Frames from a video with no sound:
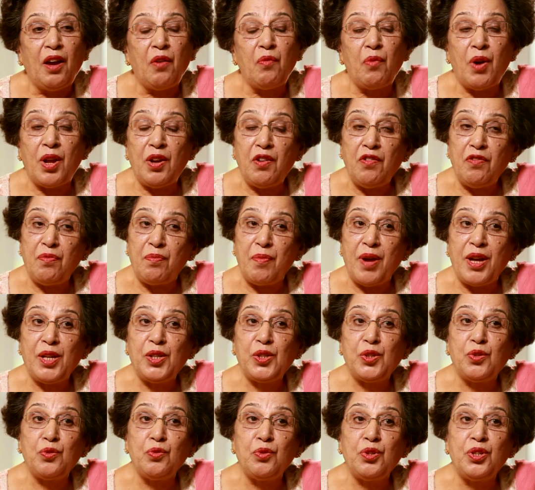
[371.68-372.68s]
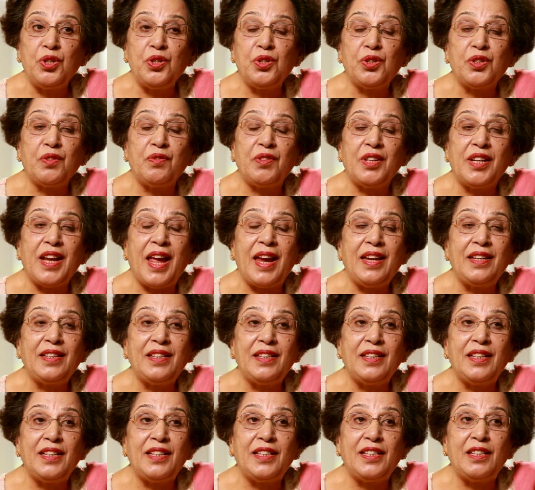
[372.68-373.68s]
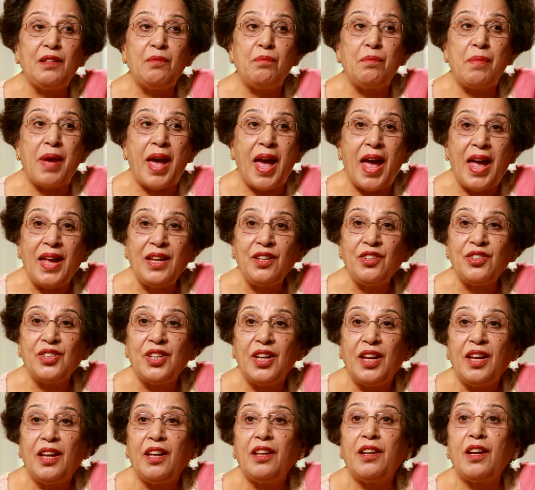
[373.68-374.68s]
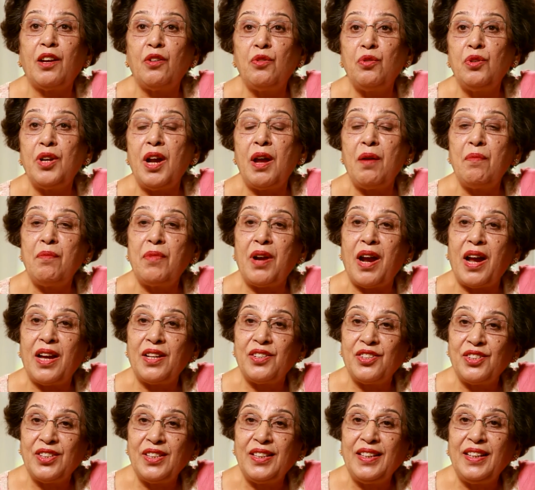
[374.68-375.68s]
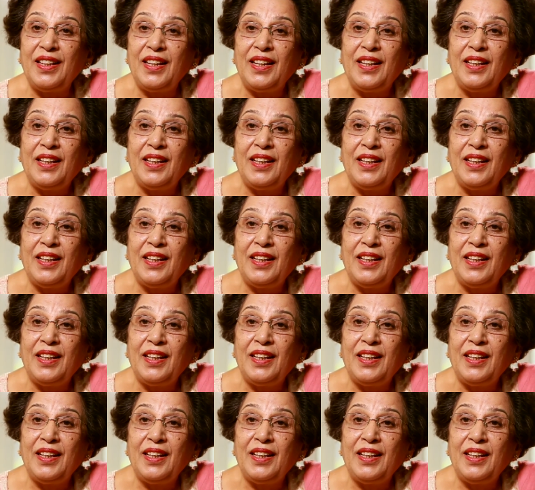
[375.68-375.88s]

One of my students of the 1980 batch, Raghuram Rajan,